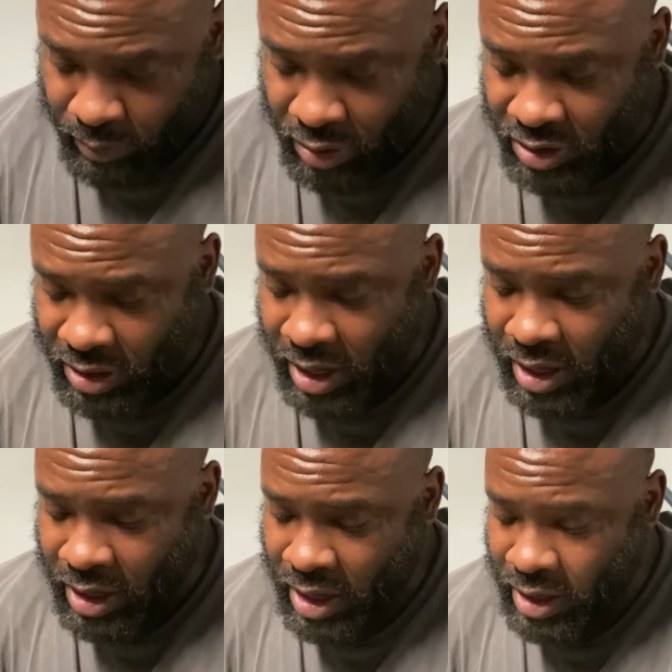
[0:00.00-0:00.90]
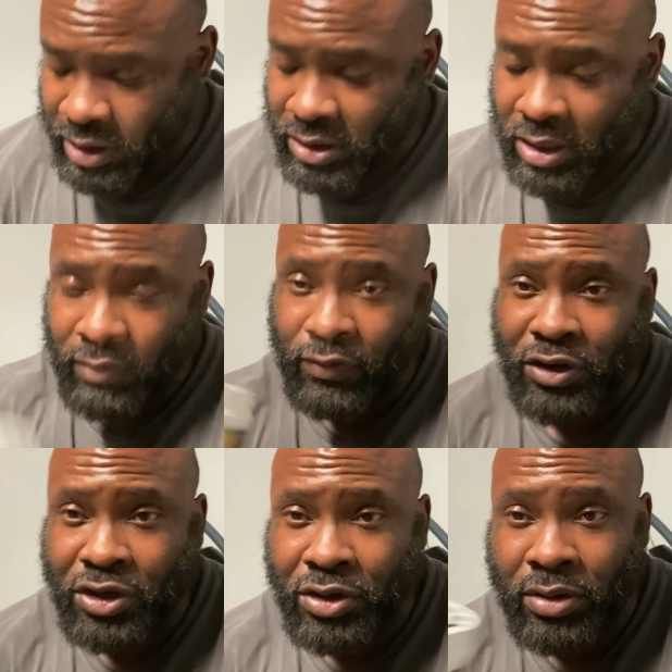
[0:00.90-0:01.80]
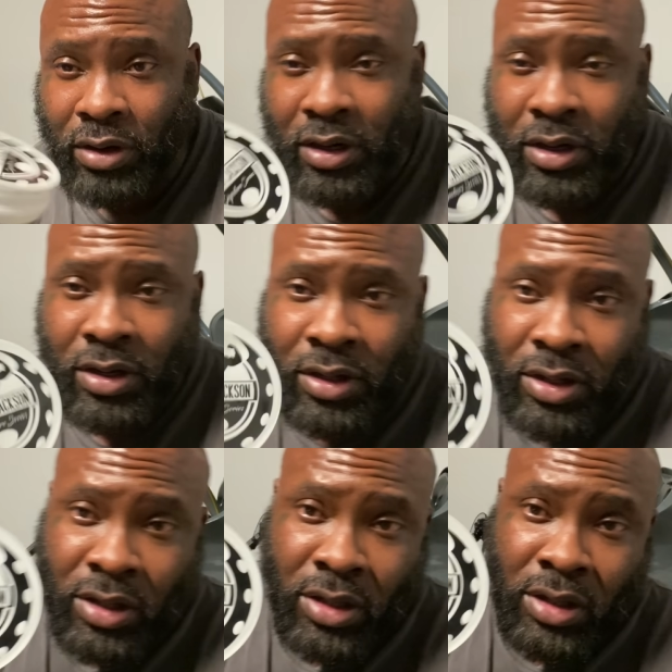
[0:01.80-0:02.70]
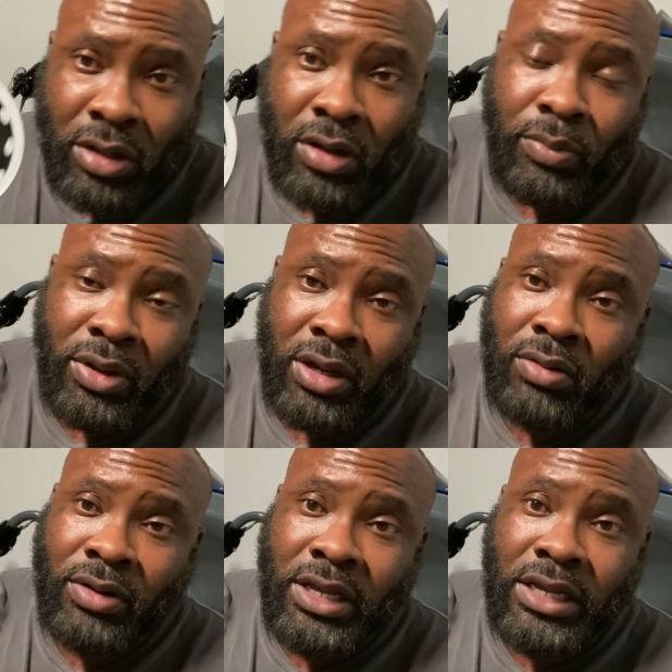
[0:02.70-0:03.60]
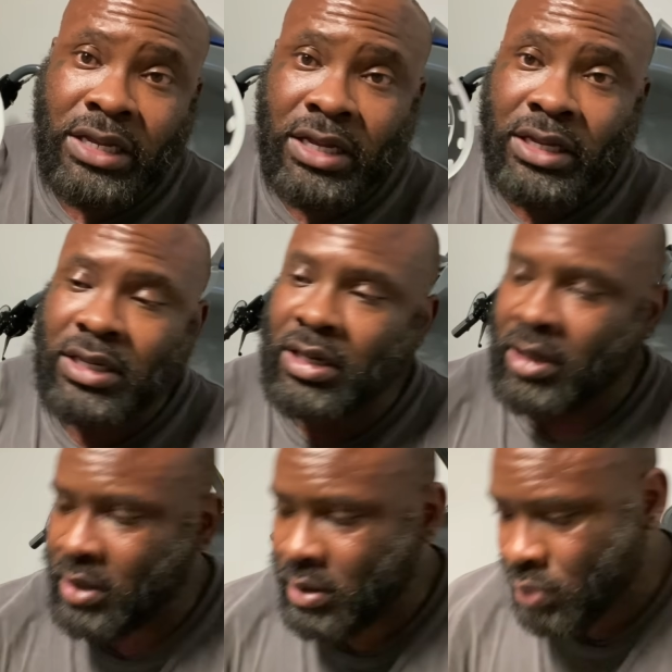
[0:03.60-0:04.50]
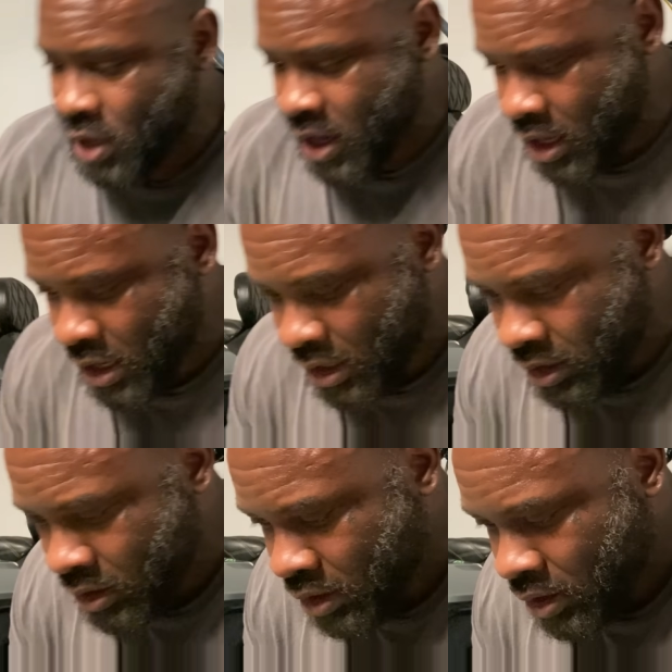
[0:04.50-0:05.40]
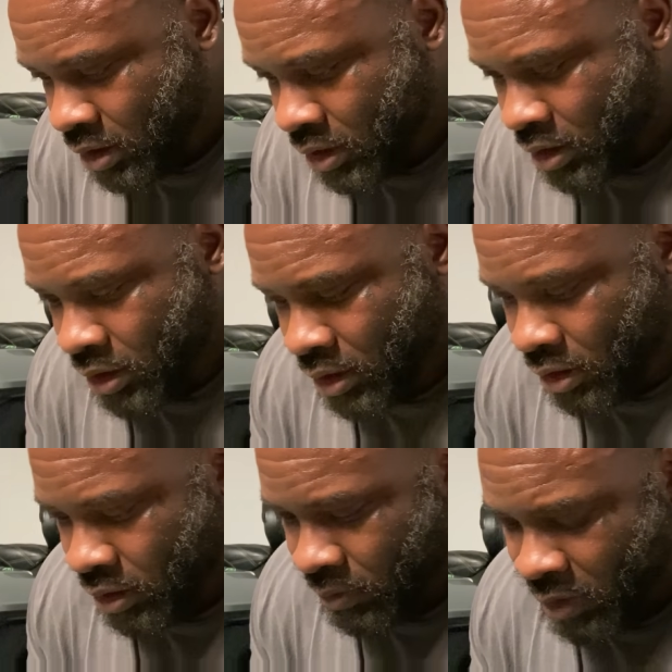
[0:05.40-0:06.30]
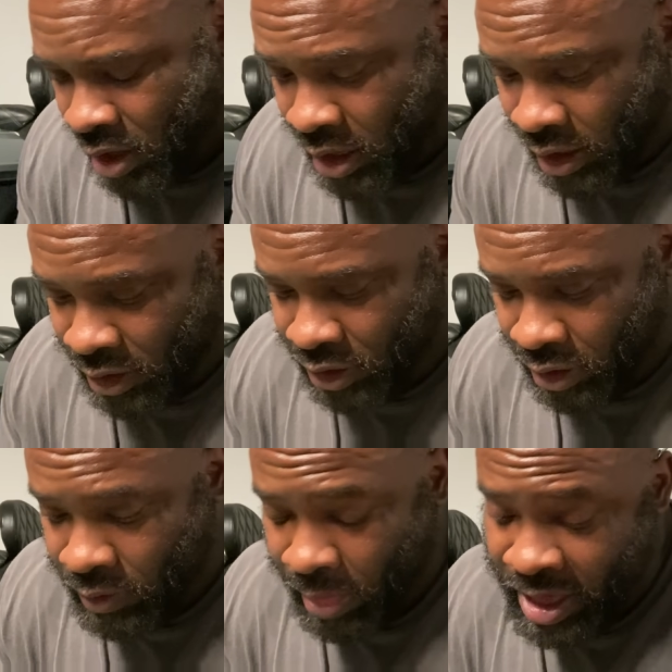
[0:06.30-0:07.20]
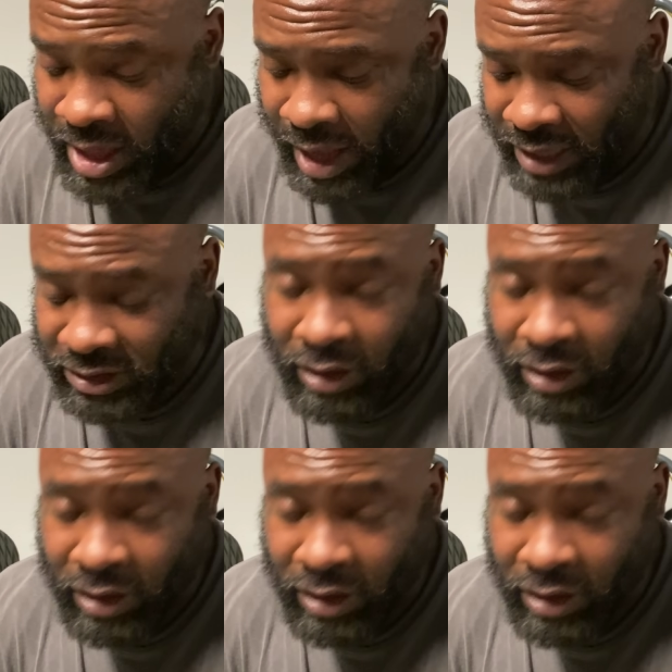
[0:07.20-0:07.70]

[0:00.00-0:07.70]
BCAAs, I'm for sure gonna be on these, the blade. Man, so he has